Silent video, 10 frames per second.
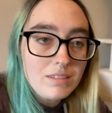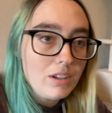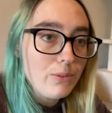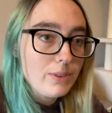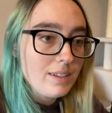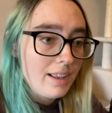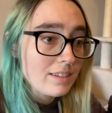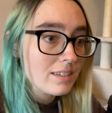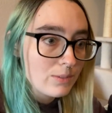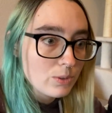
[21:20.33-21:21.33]
over the next
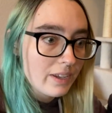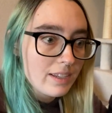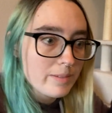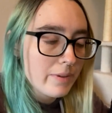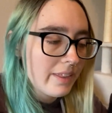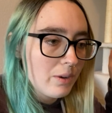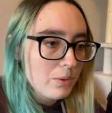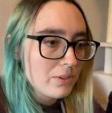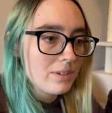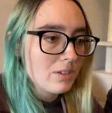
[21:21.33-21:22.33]
several days while they
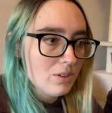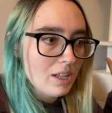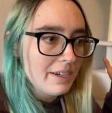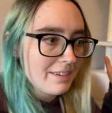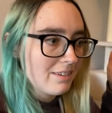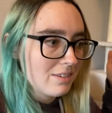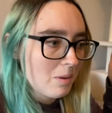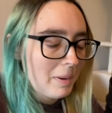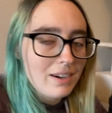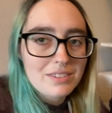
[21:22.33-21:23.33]
order a new lock because
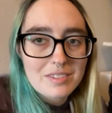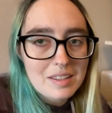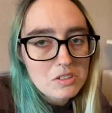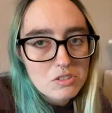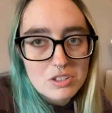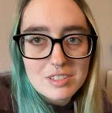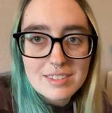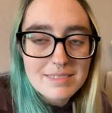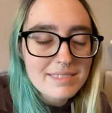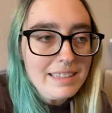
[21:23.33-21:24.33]
apparently that's just
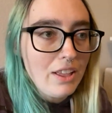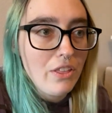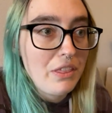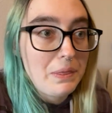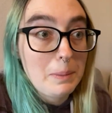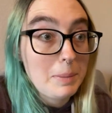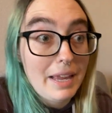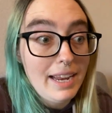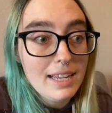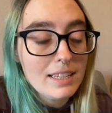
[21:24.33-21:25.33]
the
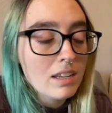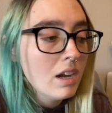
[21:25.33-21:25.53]
plan.